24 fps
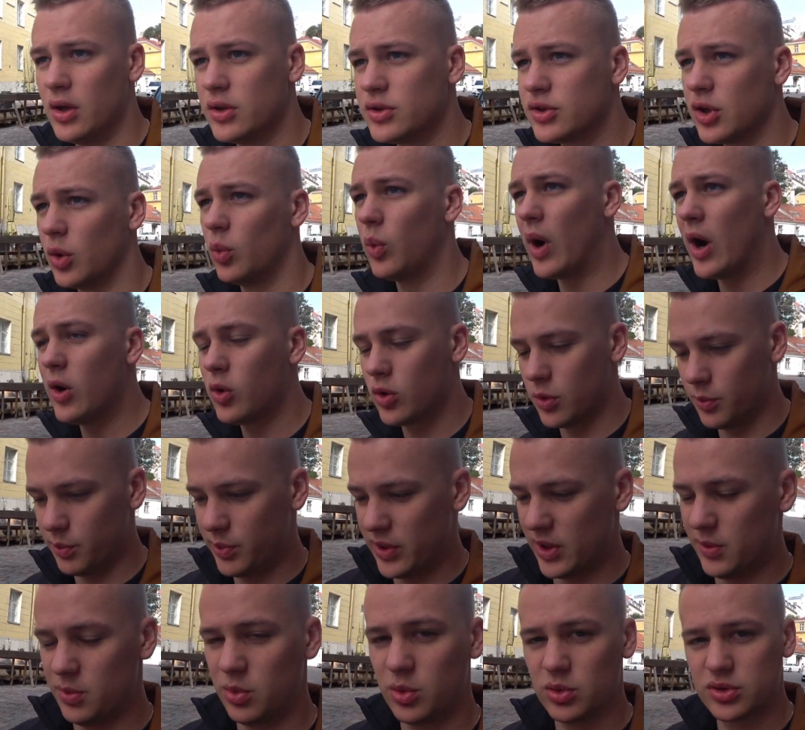So welcome
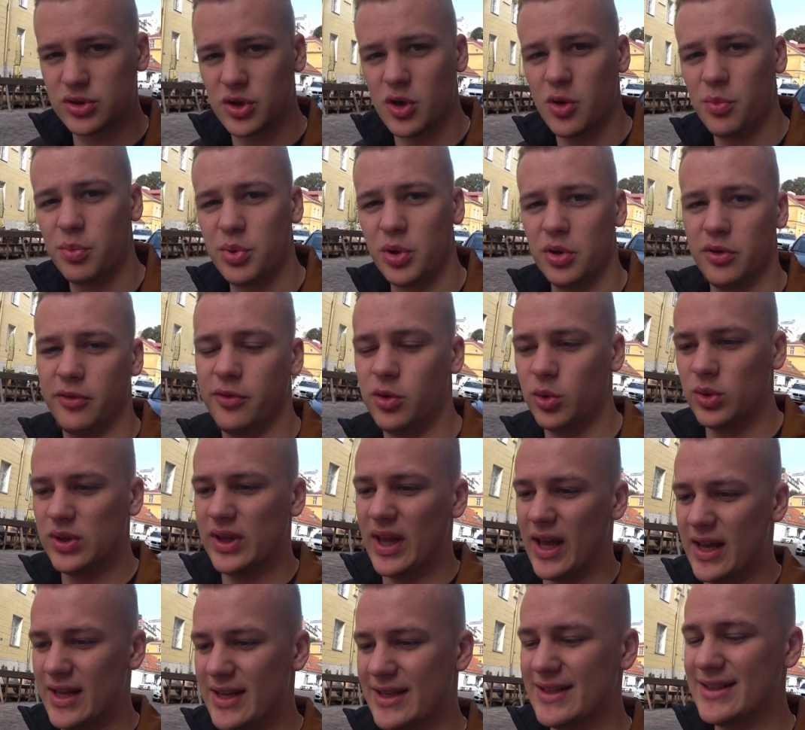people to a beautiful
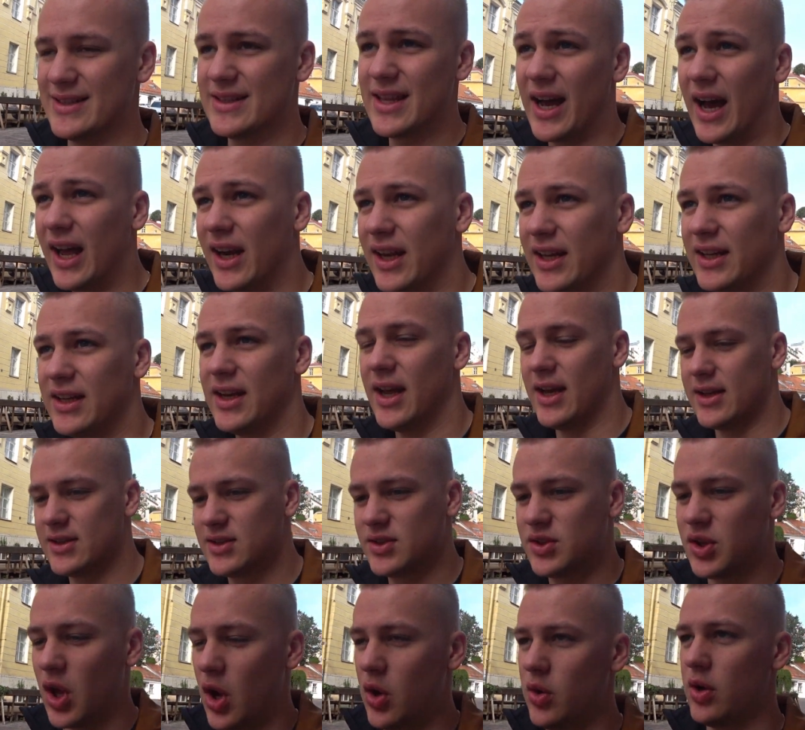day in Tallinn,
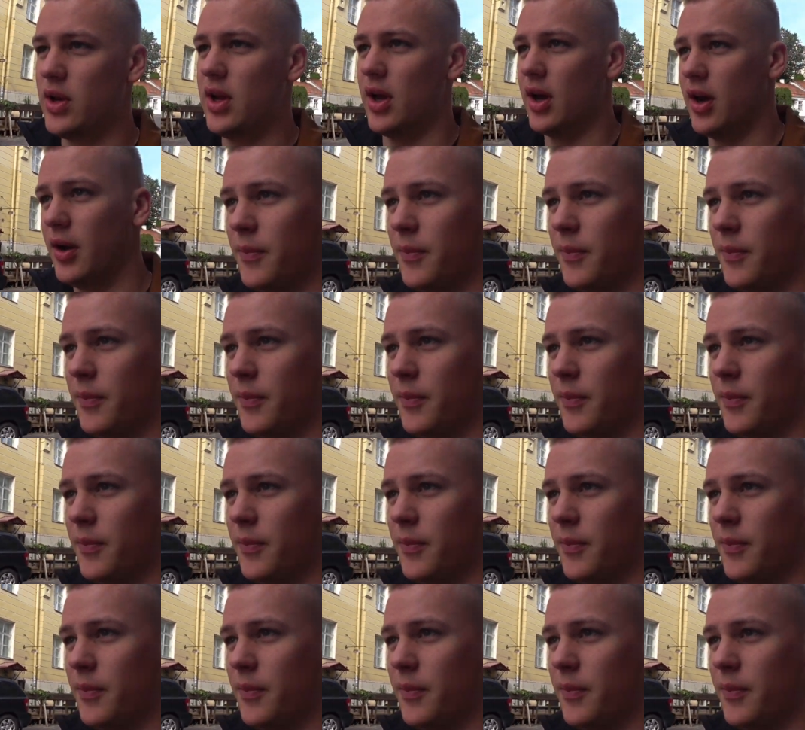Estonia.